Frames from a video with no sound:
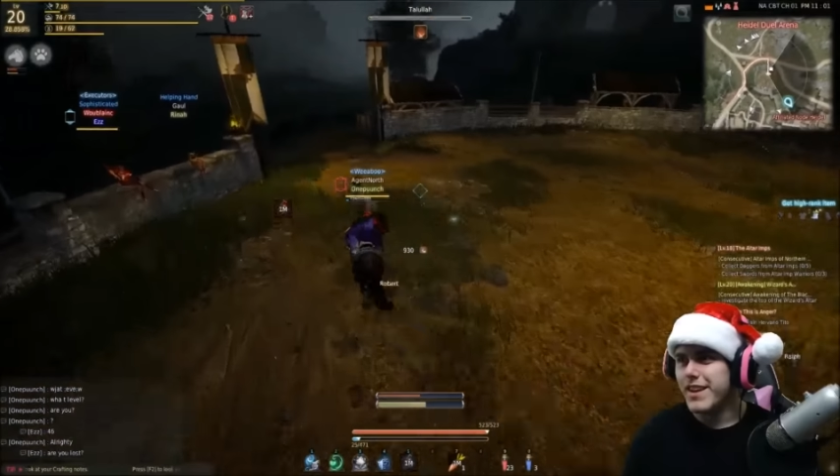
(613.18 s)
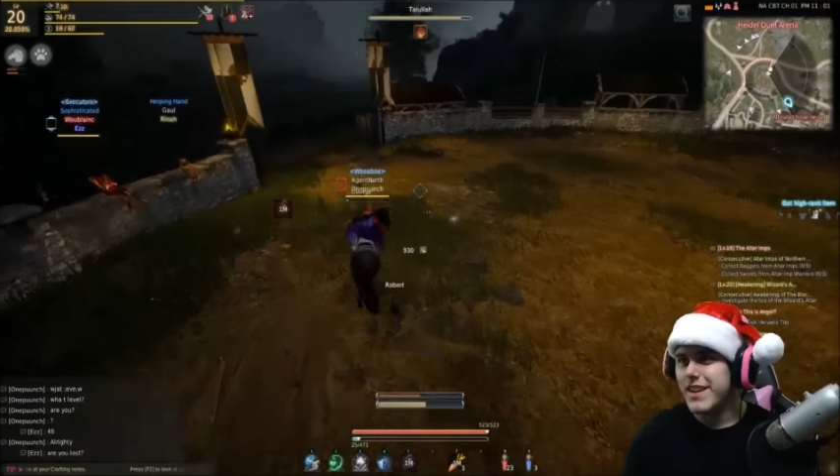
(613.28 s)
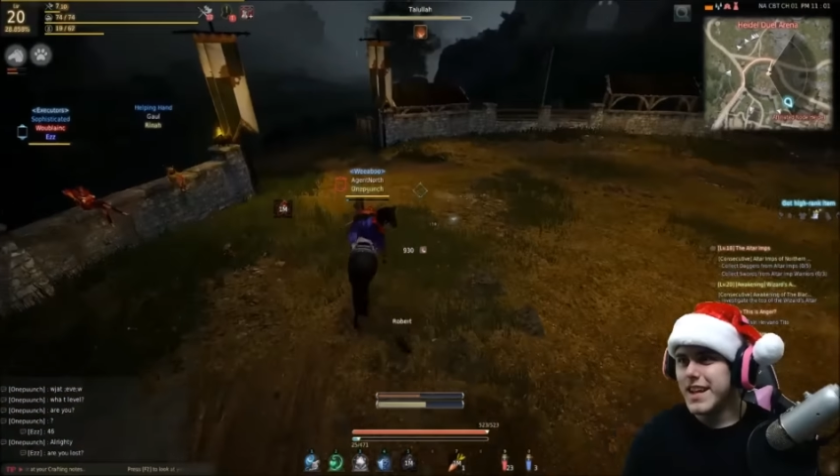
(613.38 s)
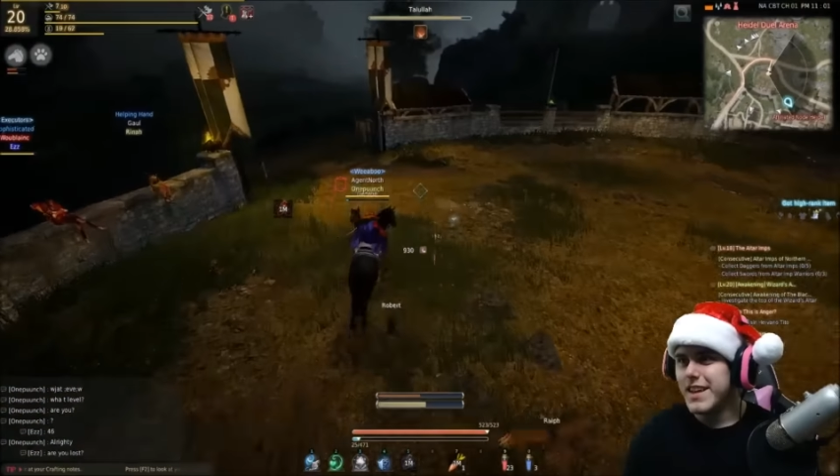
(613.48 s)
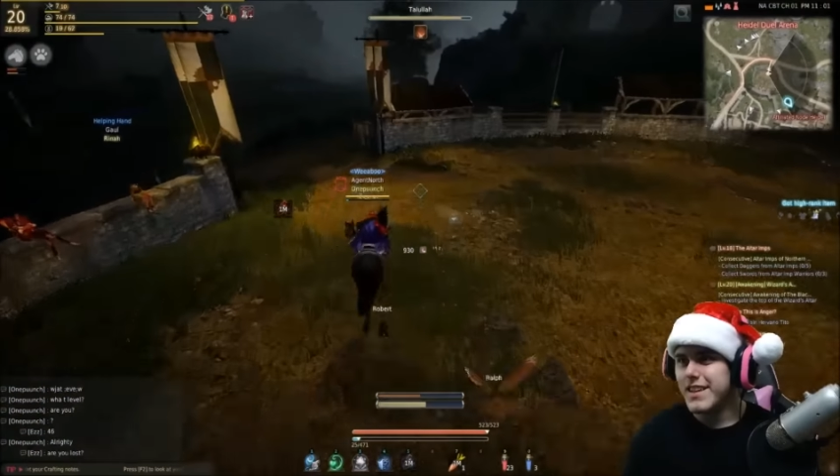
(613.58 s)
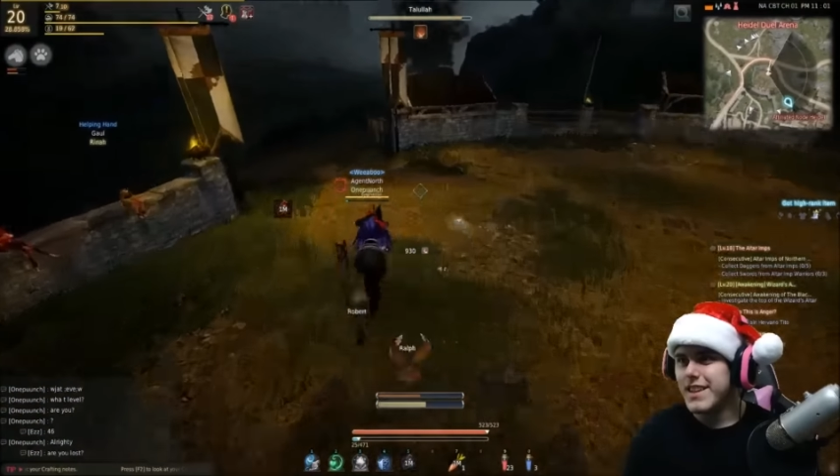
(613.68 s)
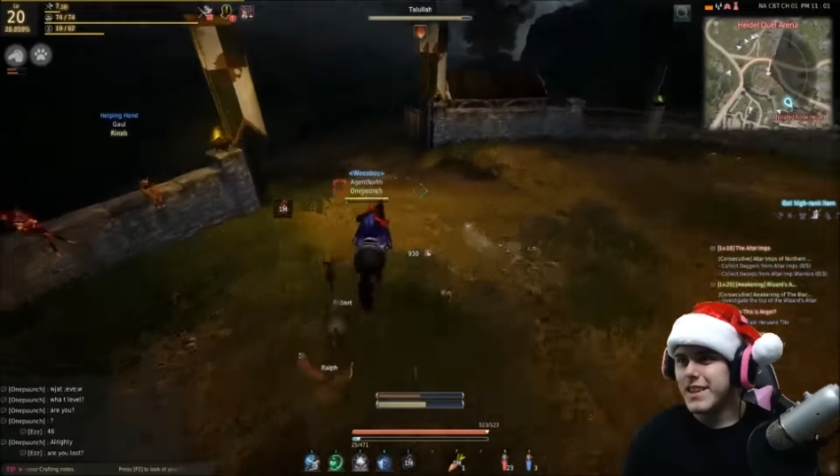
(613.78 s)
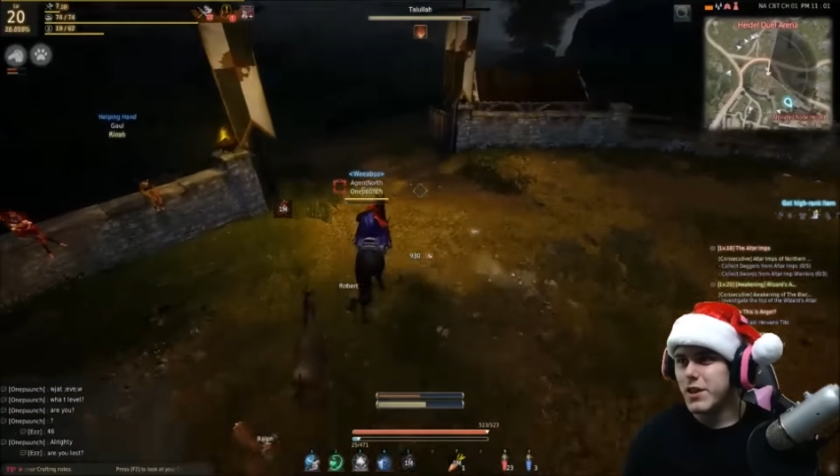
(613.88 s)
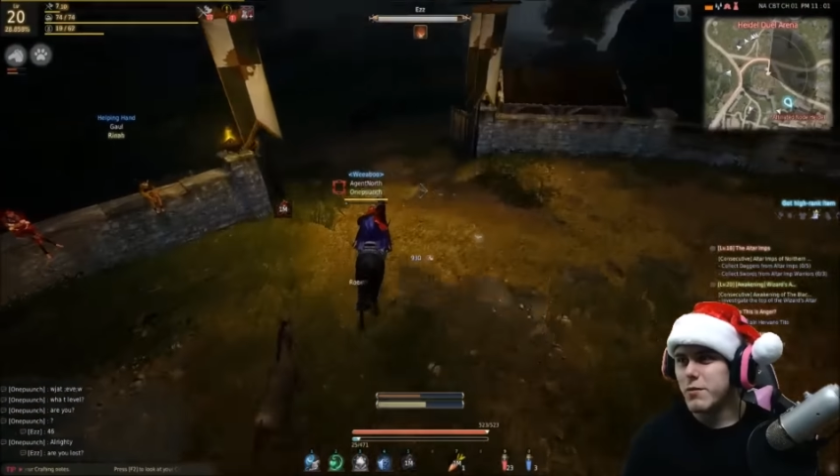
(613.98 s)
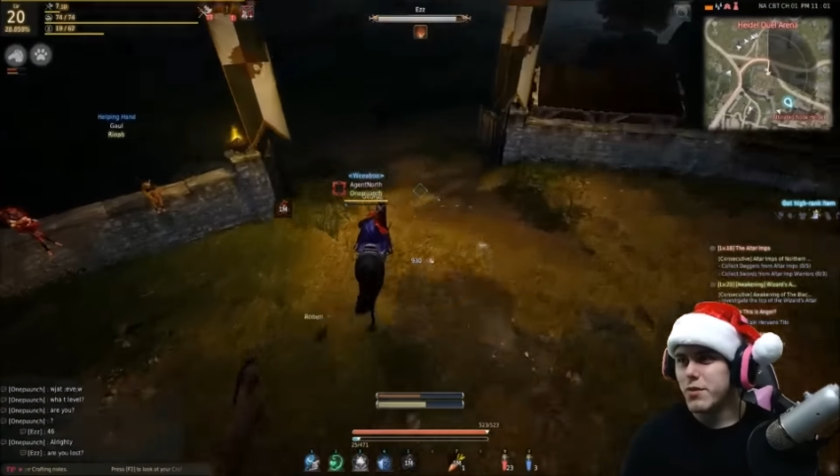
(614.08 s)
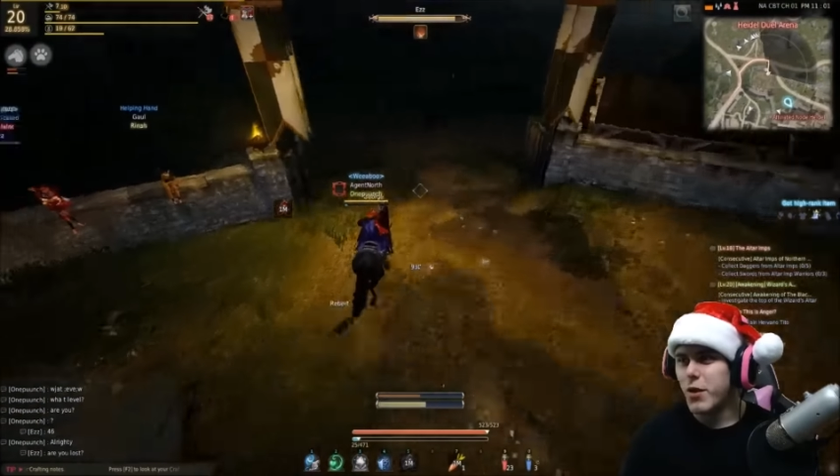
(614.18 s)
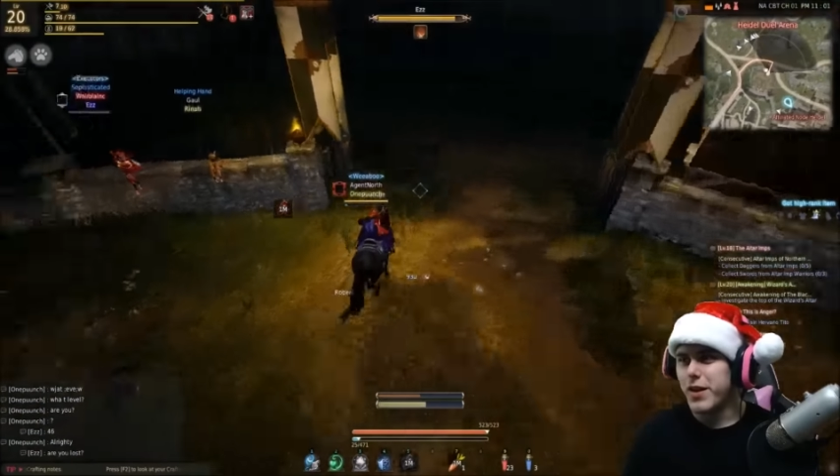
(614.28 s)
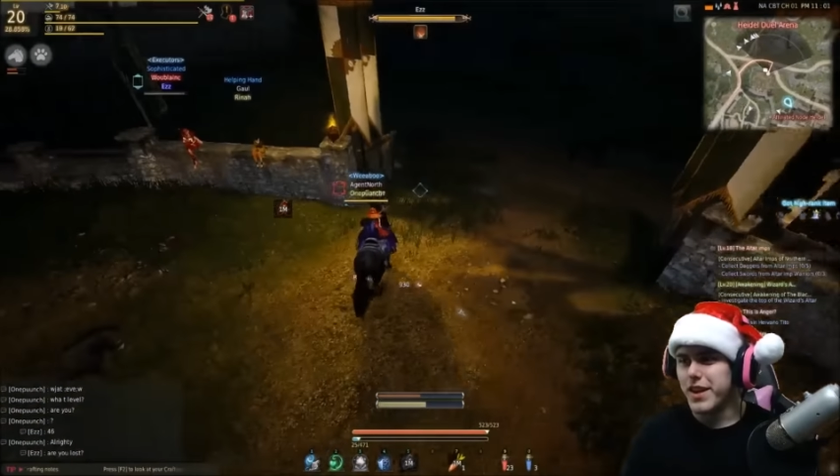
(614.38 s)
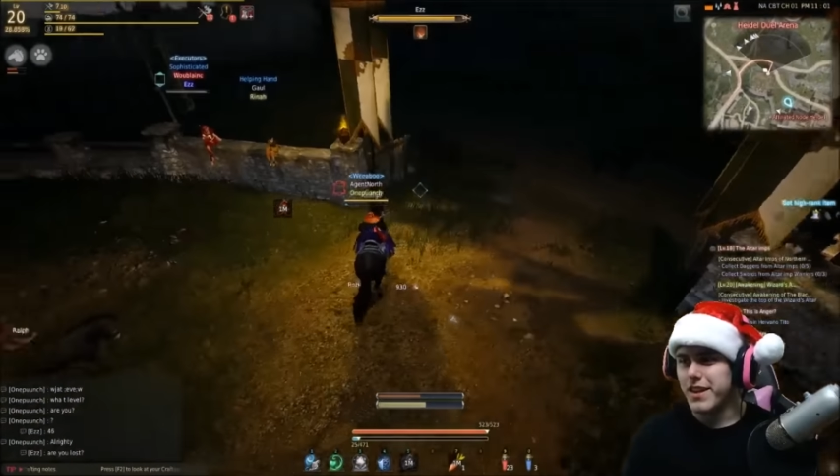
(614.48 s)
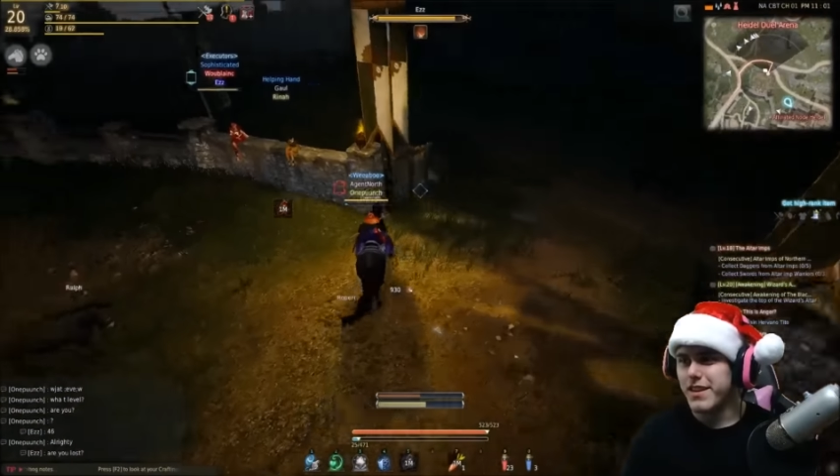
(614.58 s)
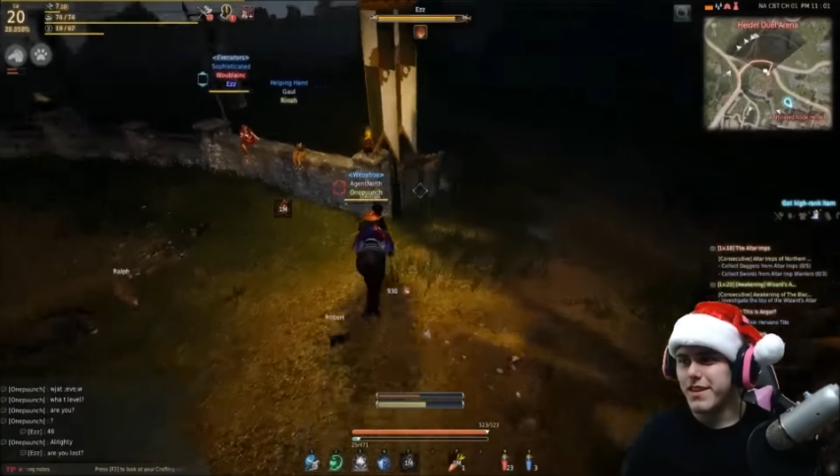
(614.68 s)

It's a little broken.